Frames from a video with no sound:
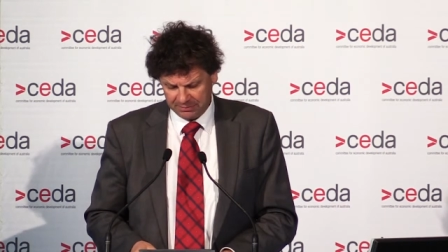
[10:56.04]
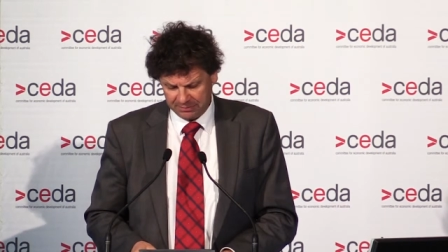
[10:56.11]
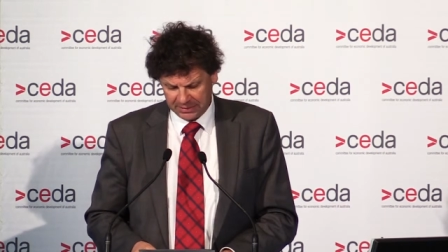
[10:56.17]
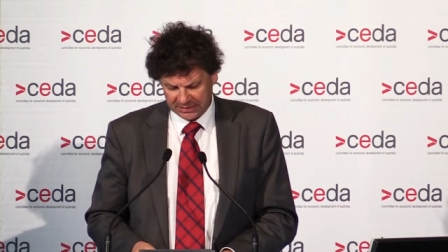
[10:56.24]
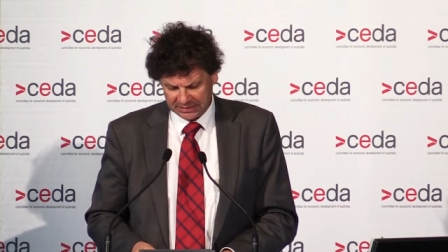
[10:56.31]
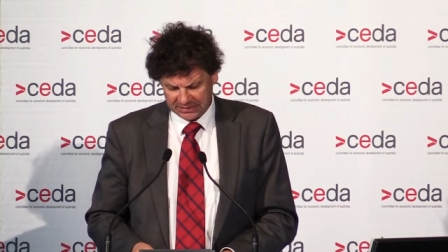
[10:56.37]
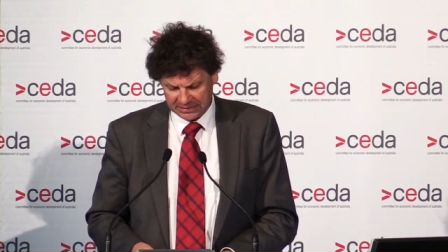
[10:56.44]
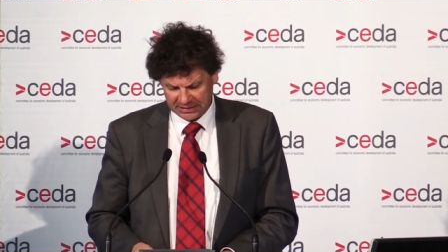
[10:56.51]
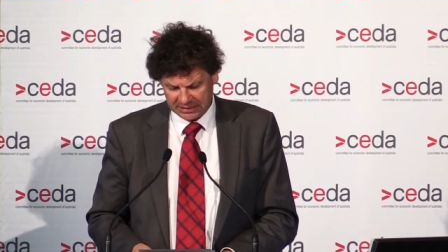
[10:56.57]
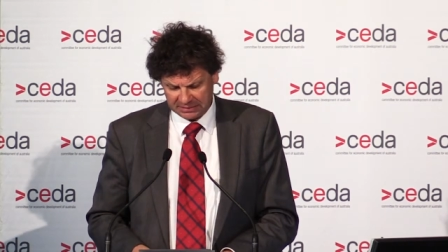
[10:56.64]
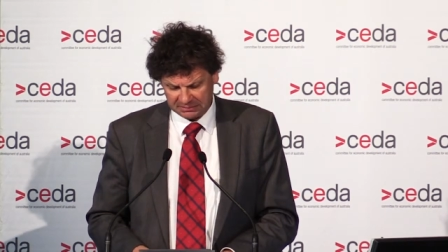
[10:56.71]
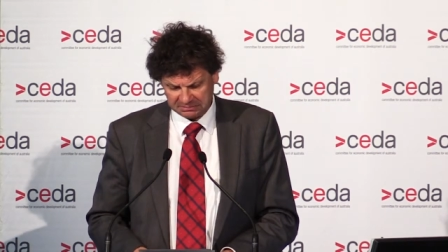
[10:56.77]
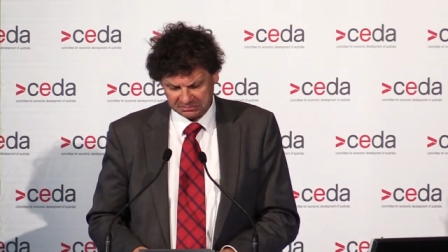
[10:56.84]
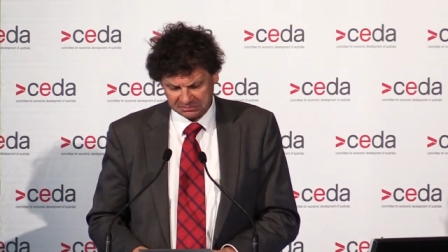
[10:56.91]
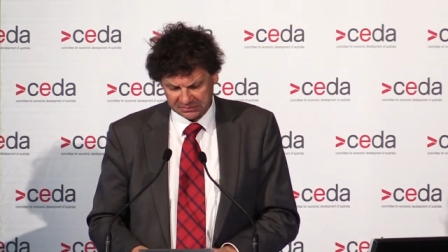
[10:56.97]
but
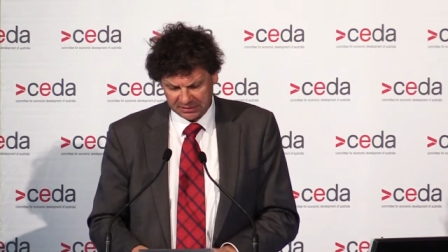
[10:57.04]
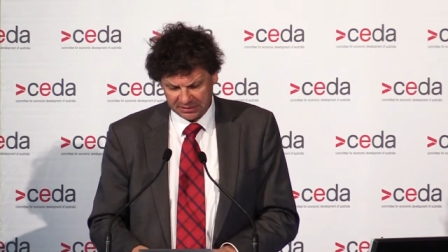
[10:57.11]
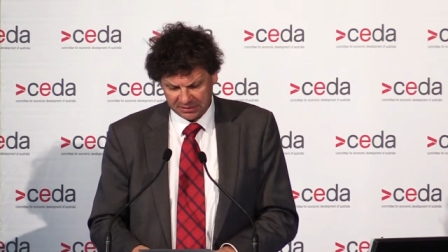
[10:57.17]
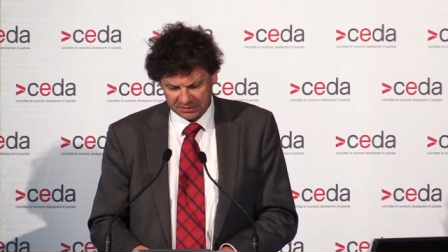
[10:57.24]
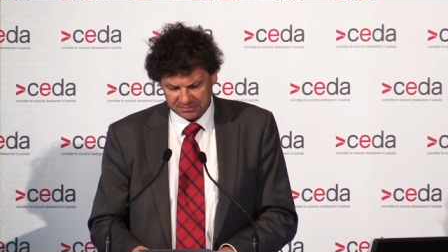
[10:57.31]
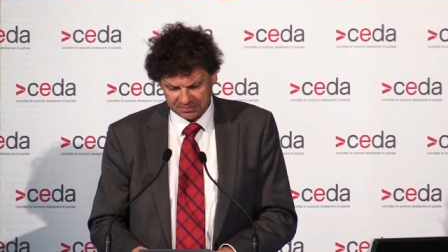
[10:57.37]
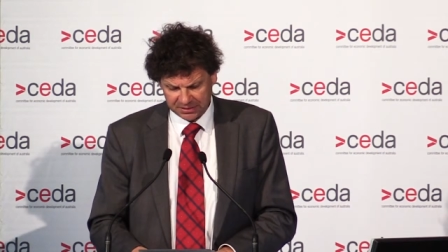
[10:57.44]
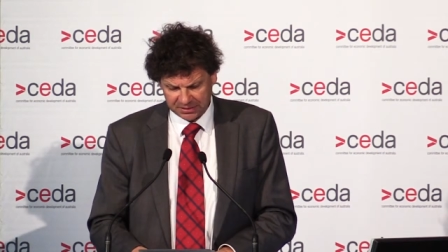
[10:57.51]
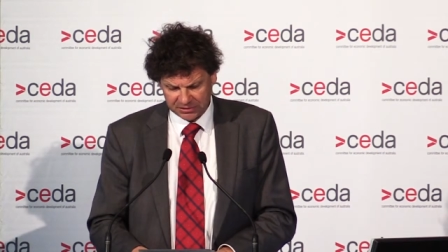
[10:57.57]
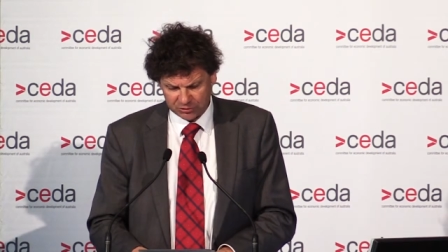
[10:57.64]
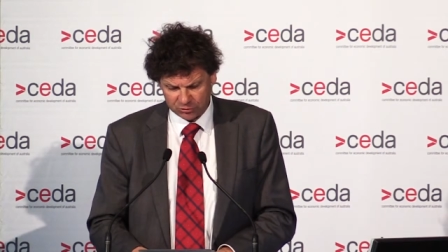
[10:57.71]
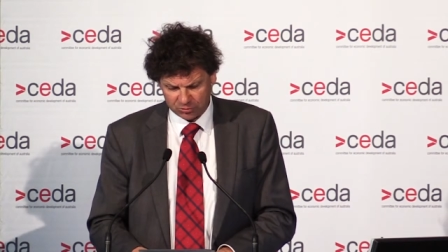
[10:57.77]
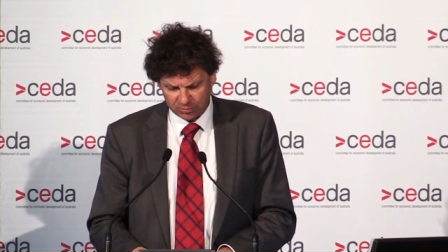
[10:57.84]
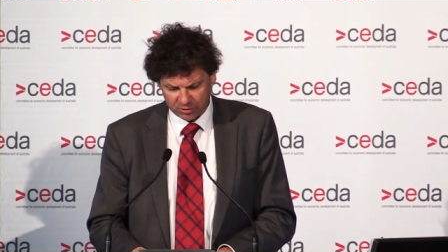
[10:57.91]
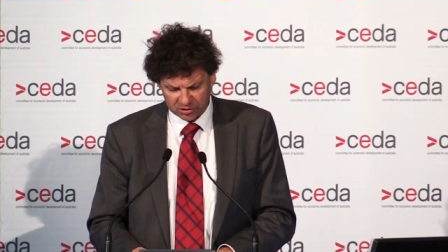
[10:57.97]
you know, it's
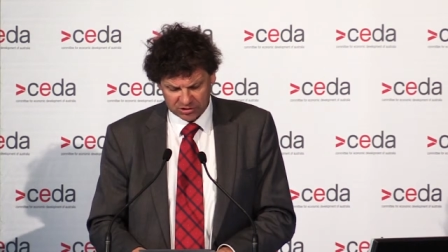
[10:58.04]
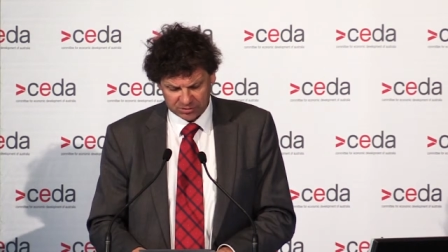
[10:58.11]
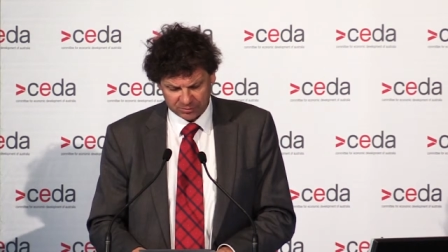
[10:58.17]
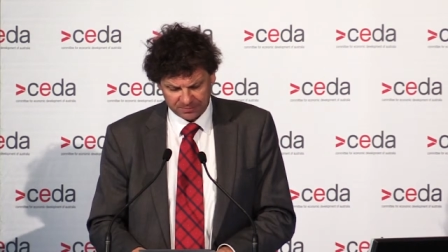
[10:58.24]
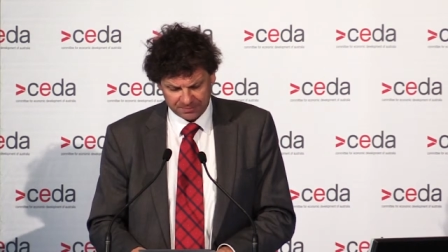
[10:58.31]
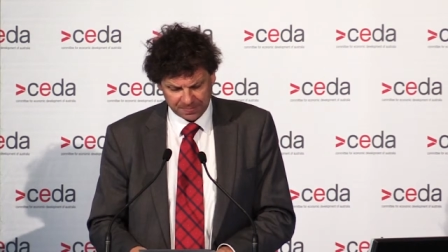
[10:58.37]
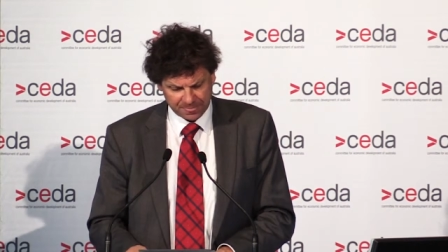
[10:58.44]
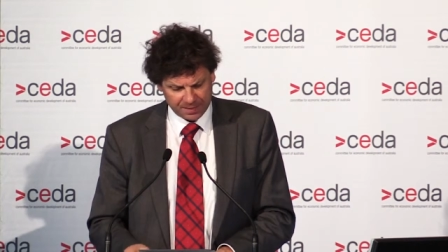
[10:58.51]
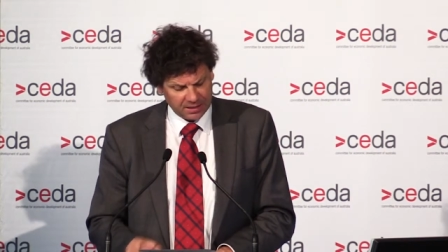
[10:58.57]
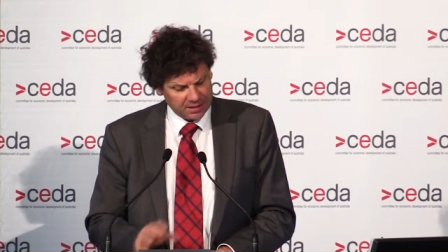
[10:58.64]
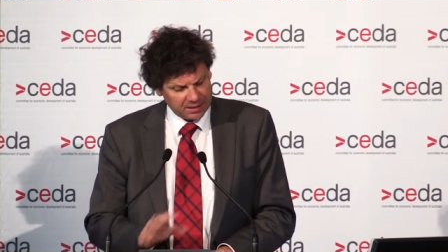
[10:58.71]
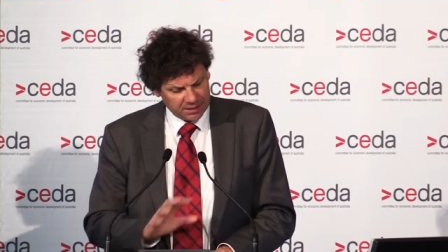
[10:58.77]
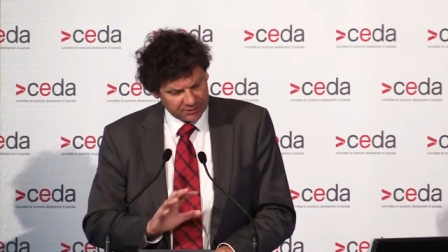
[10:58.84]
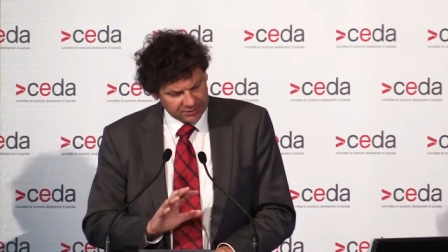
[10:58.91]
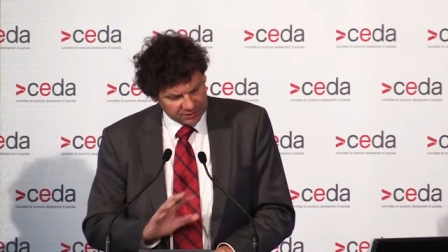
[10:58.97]
all possible.
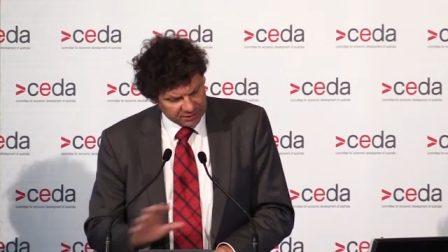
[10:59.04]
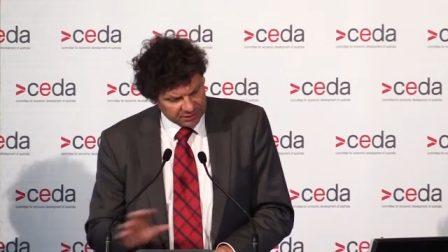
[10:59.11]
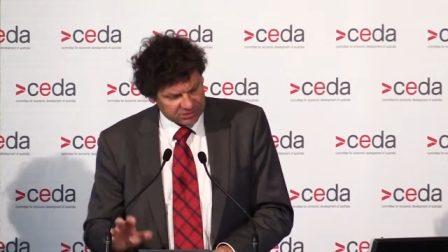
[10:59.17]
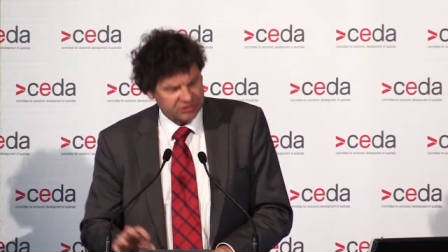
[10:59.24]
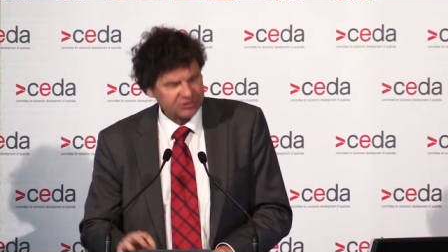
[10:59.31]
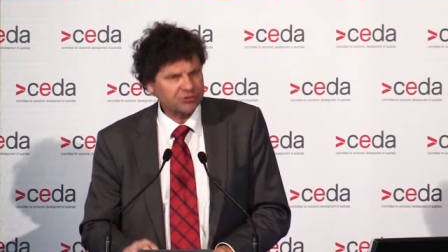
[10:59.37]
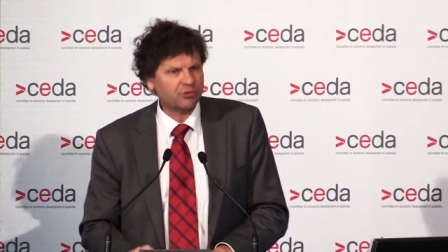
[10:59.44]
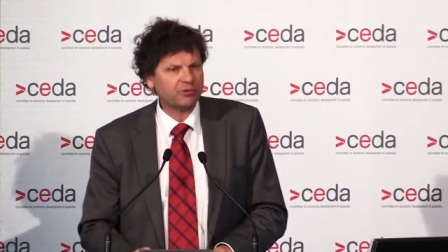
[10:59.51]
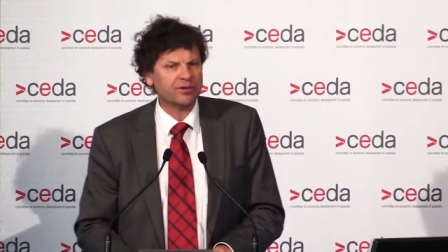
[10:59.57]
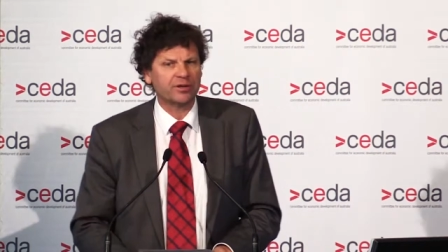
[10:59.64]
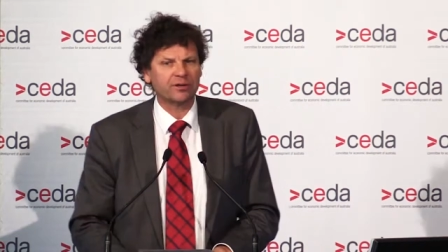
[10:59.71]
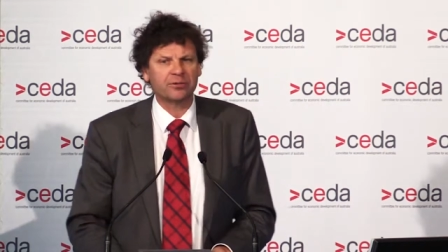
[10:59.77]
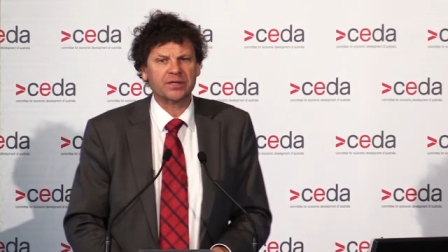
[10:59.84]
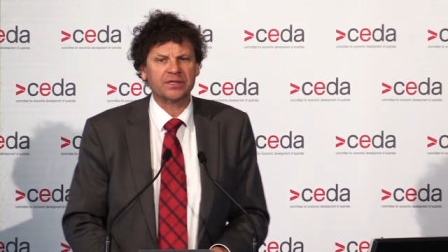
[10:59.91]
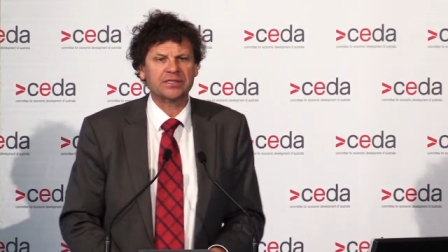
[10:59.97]
The little story
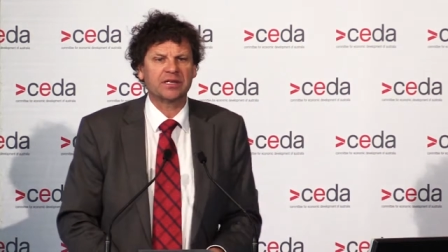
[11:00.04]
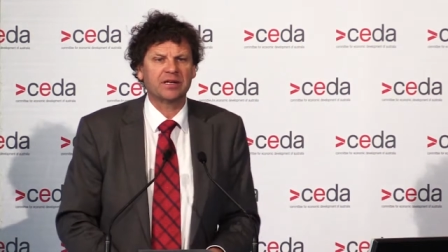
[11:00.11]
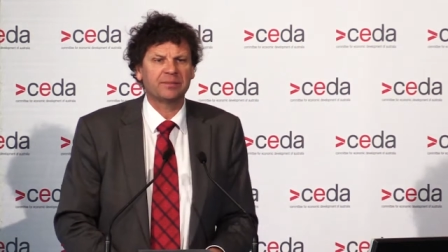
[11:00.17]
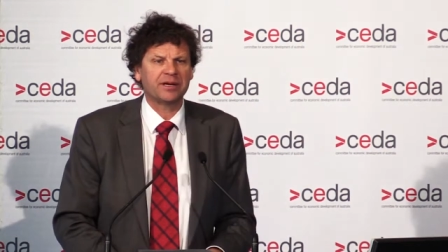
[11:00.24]
that I want to tell